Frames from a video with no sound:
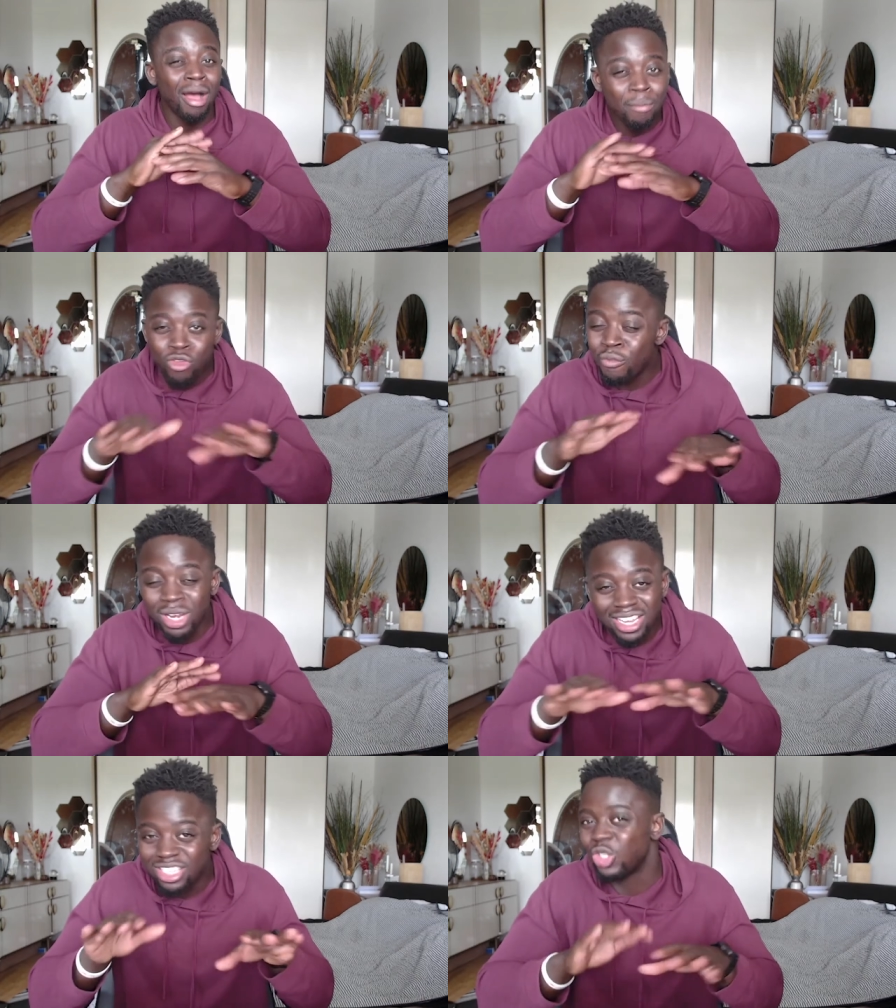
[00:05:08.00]

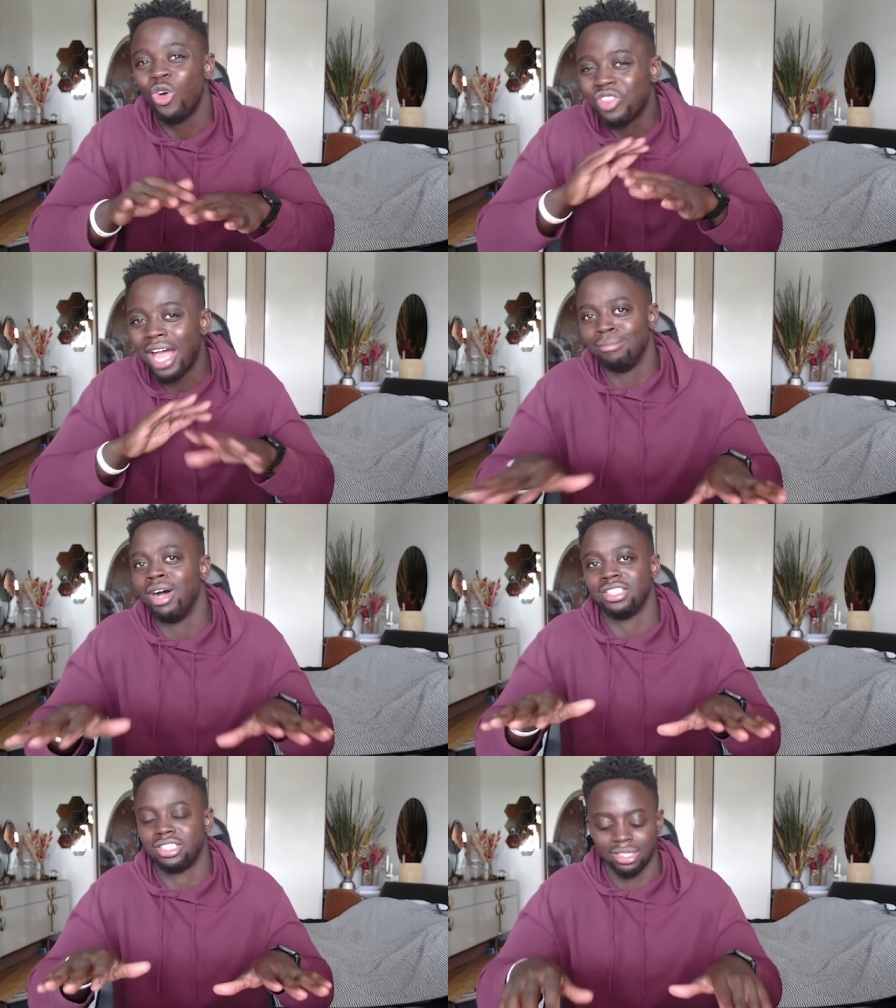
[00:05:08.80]
movement is not that
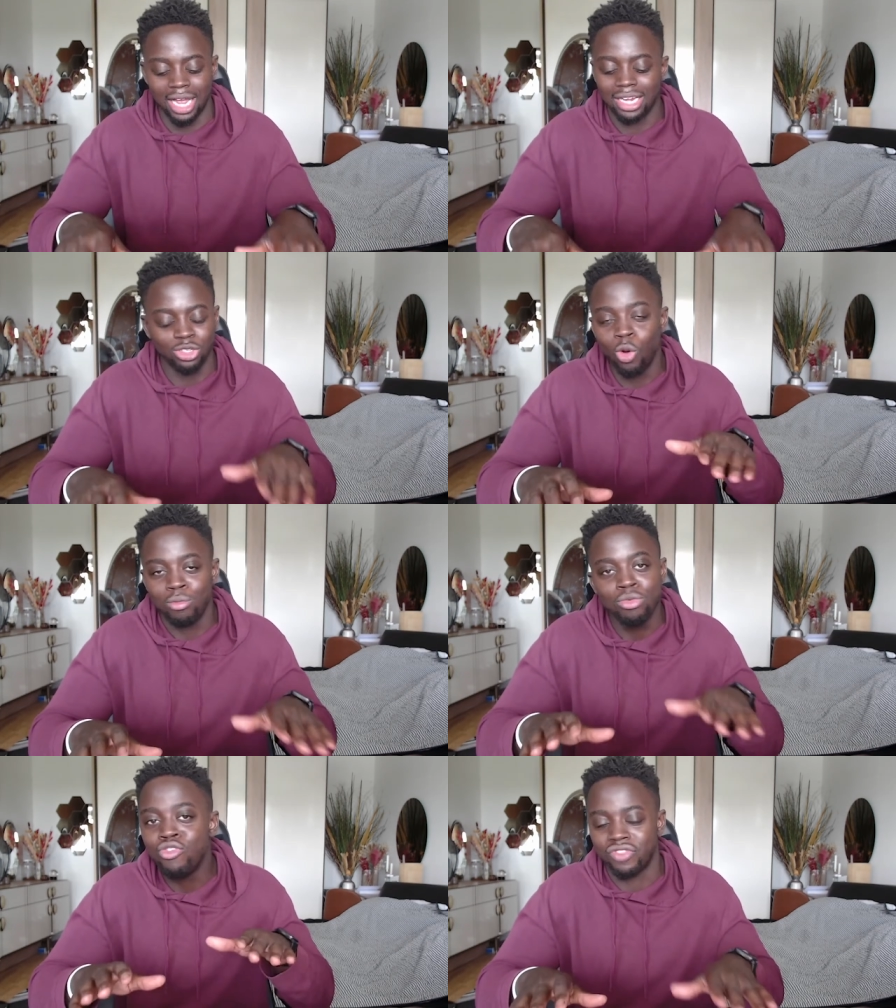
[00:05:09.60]
much. I
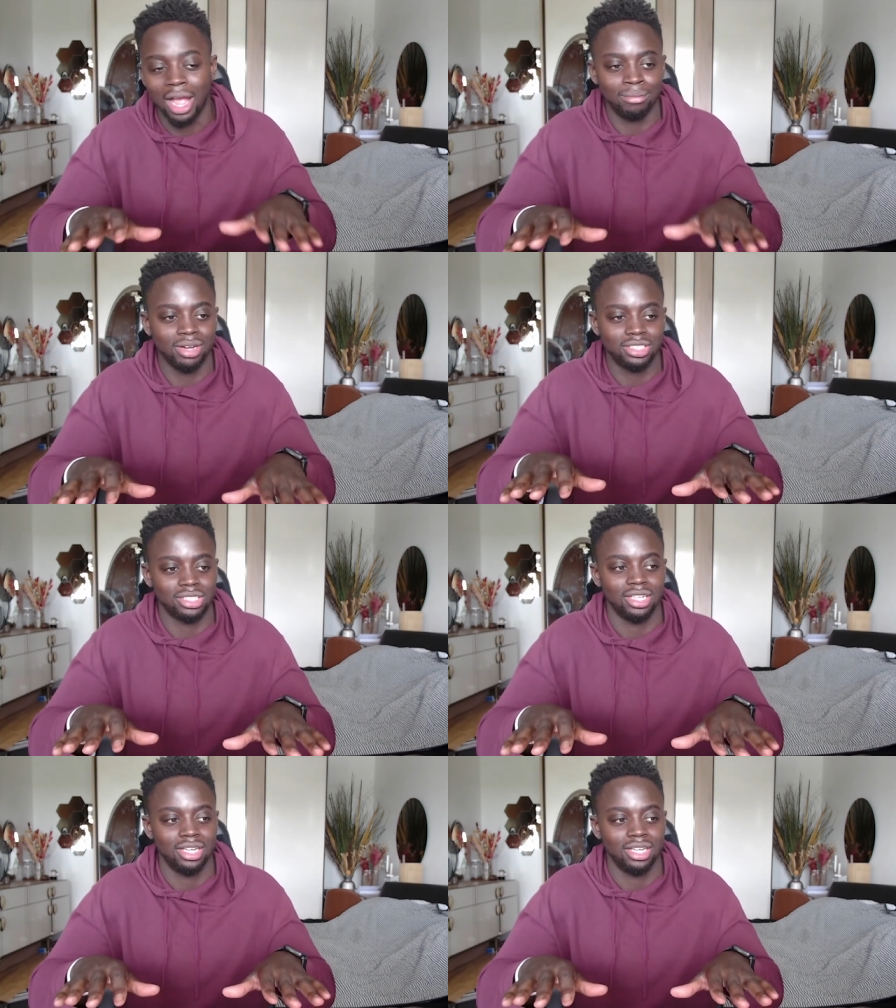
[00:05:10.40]
don't move that much.